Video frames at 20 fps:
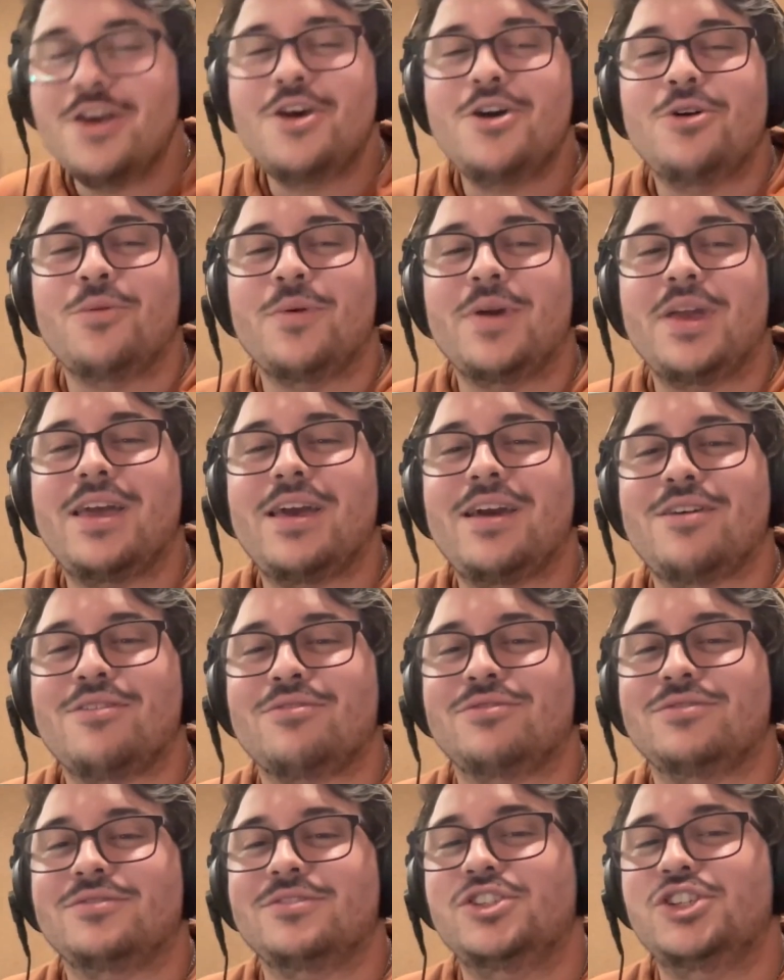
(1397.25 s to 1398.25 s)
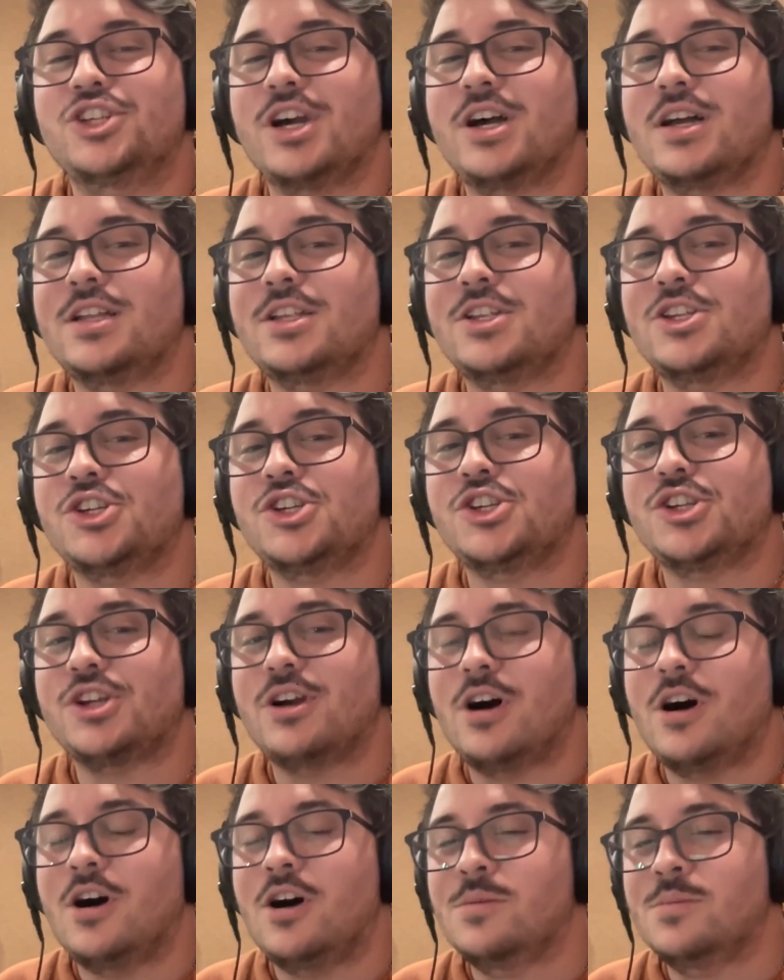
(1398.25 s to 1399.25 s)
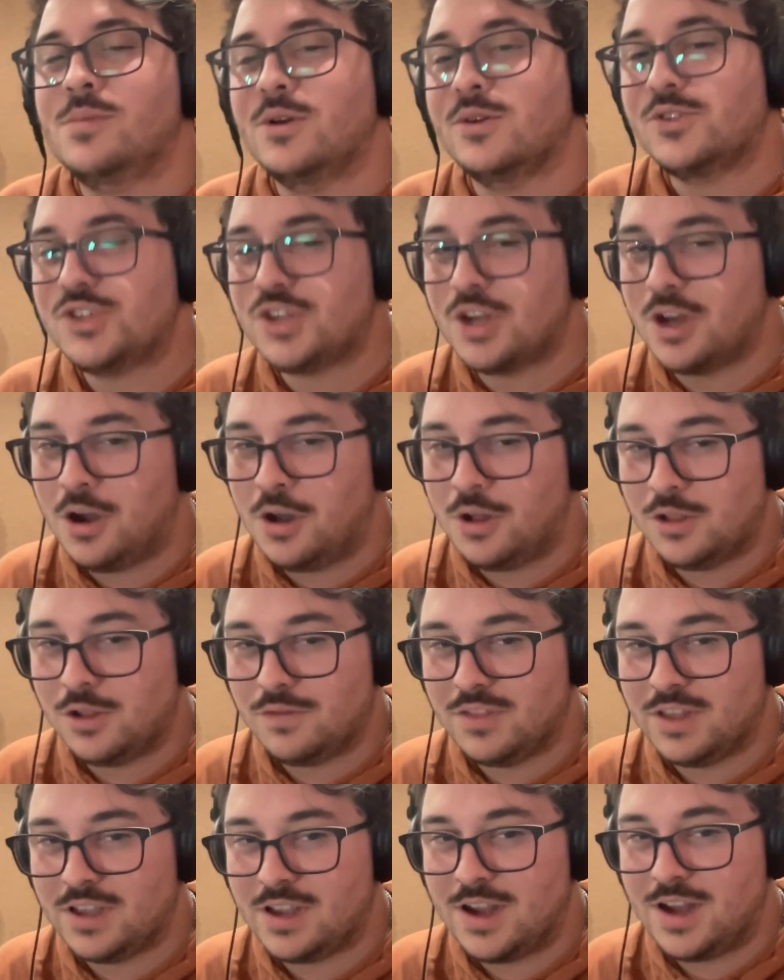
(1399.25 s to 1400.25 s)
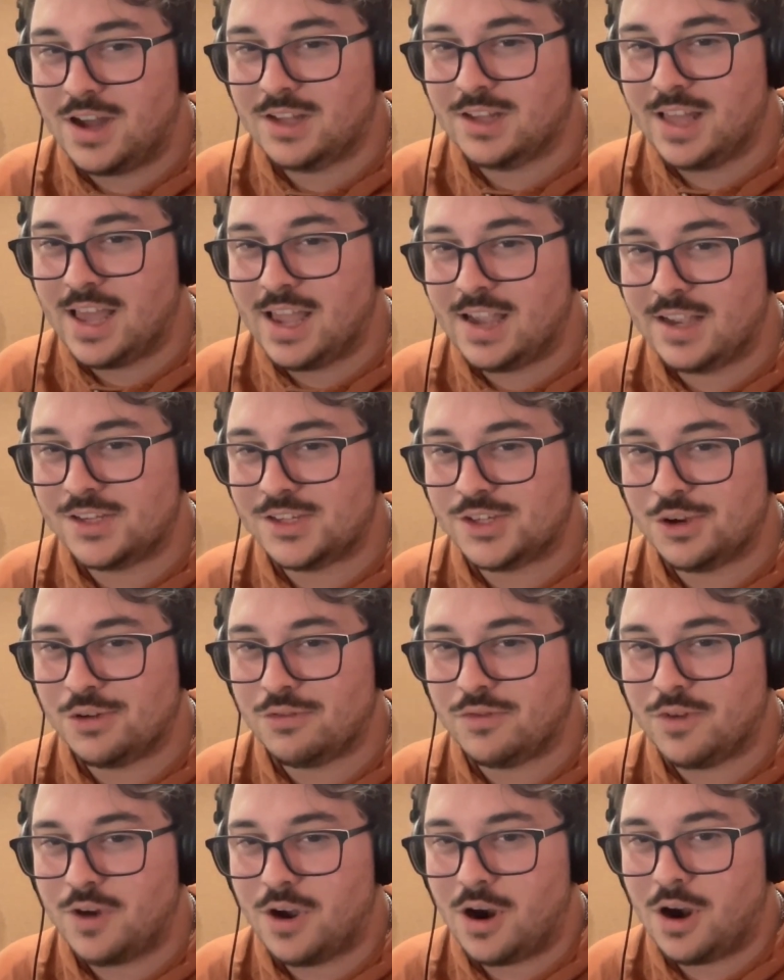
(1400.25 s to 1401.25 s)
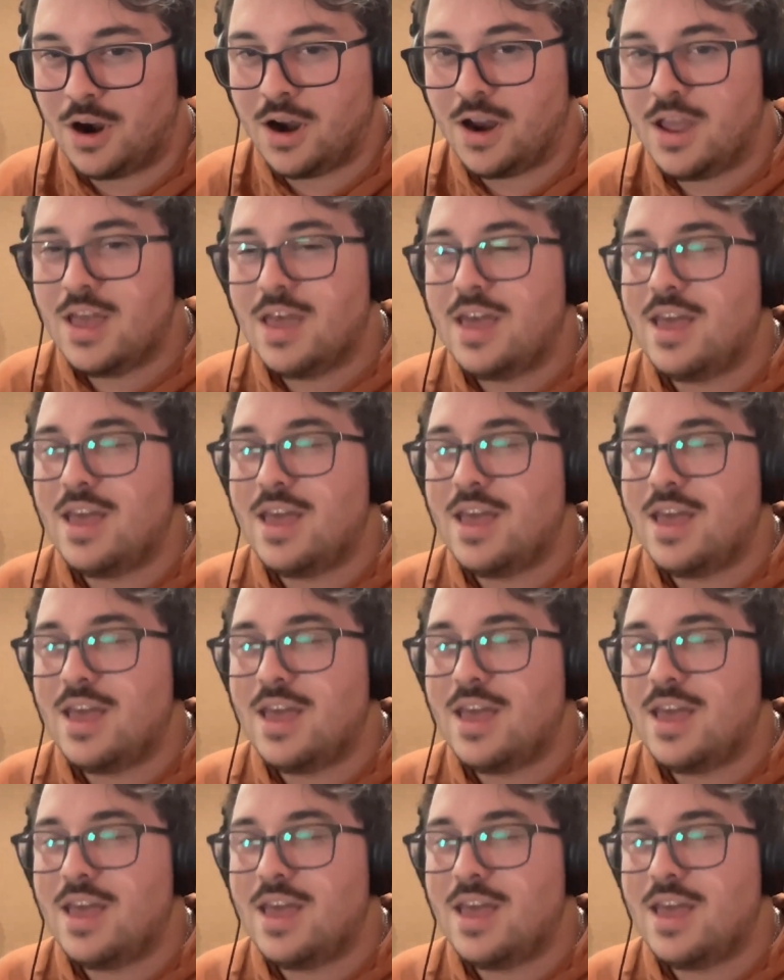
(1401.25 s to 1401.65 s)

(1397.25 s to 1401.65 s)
We have judged almost all of the conlangs so far,